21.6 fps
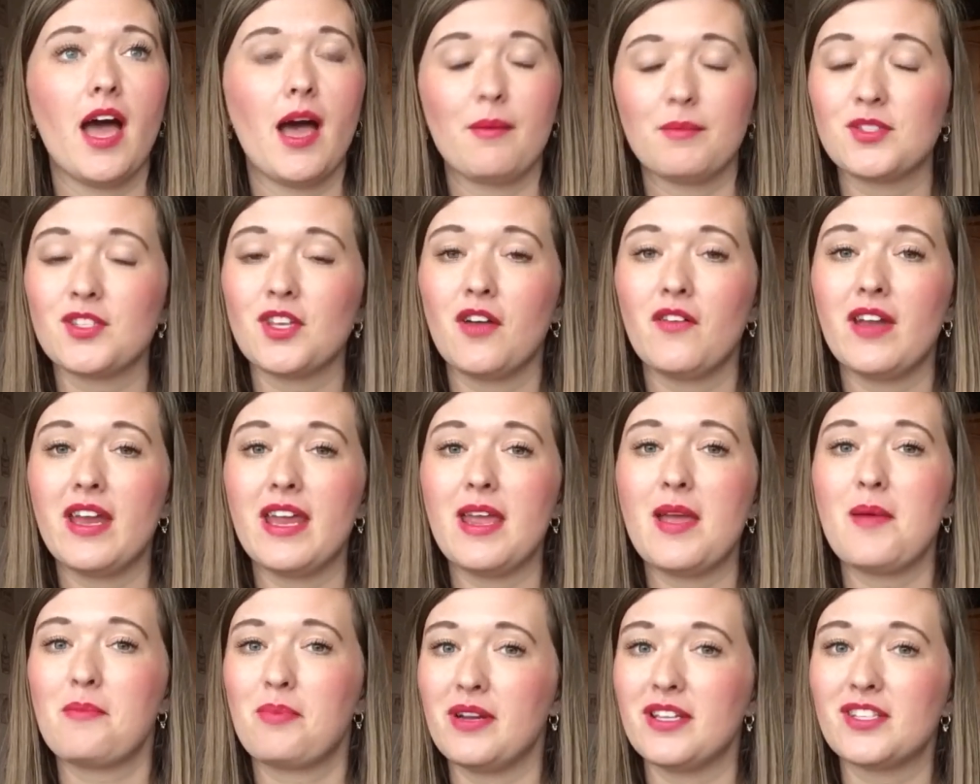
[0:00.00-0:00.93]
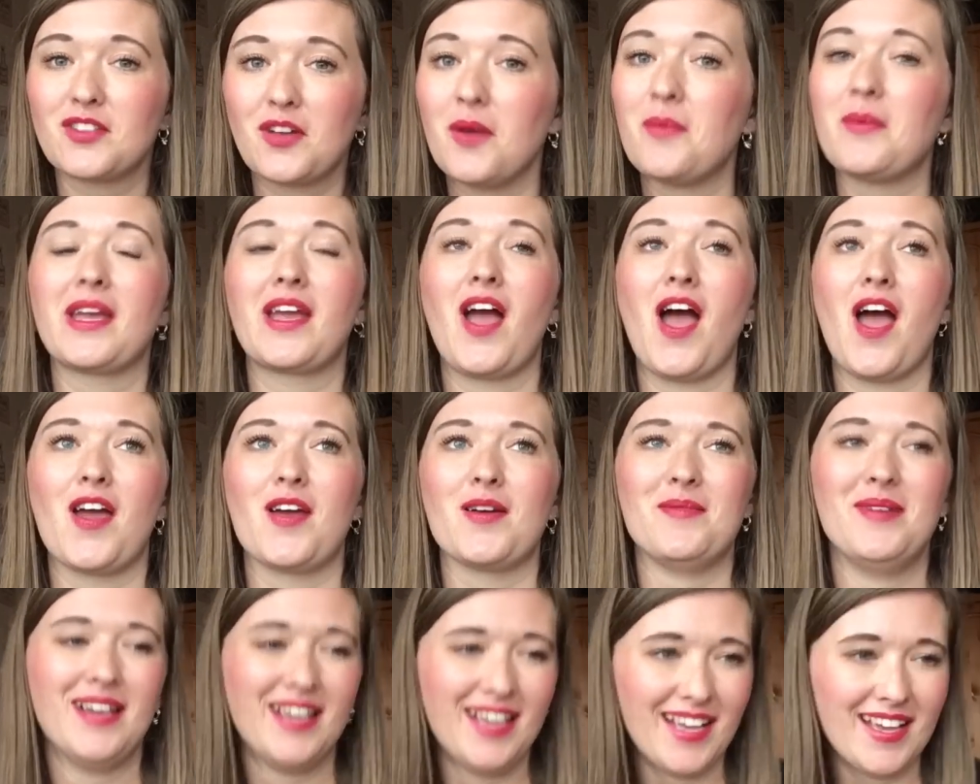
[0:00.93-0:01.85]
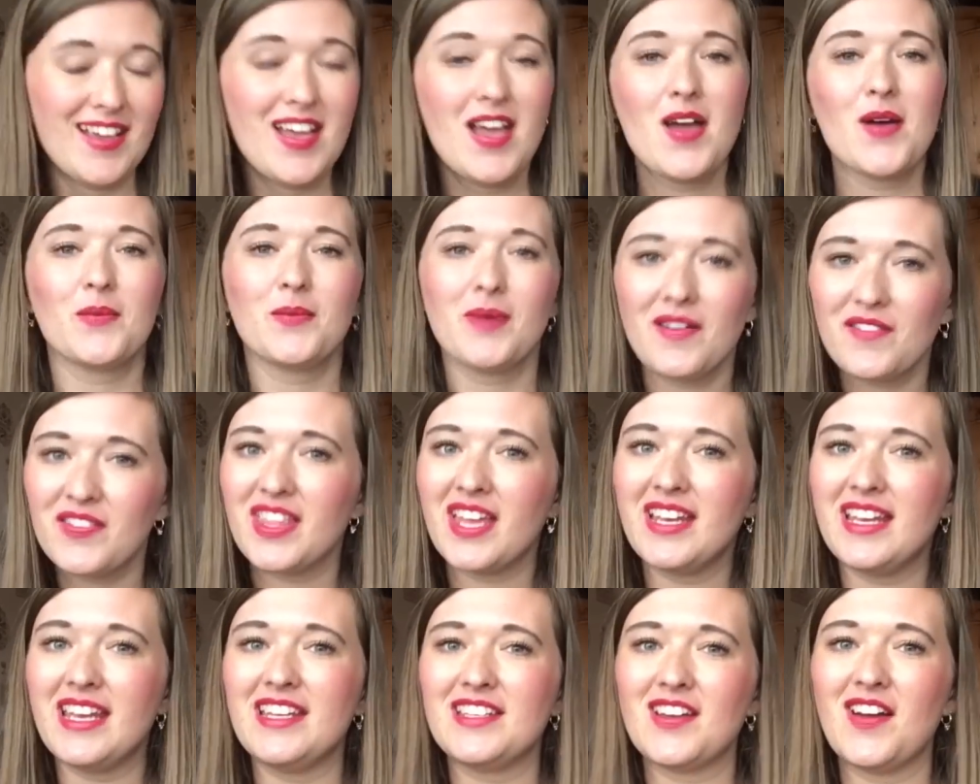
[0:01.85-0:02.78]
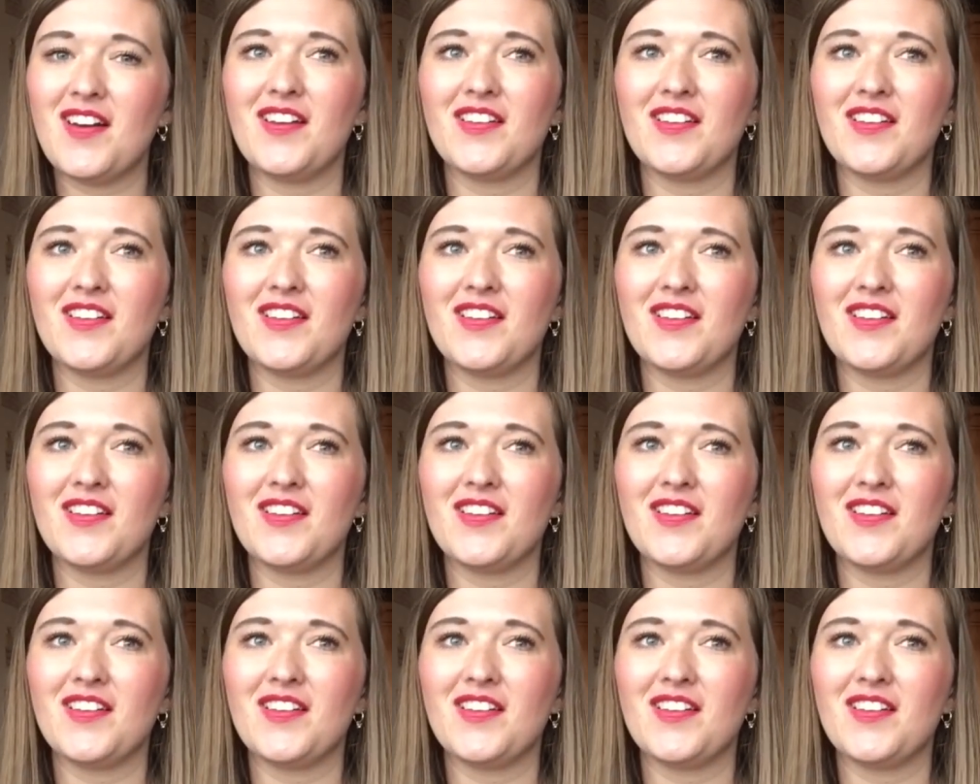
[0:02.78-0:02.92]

I'm sorry, but it's coming home. Whether they need it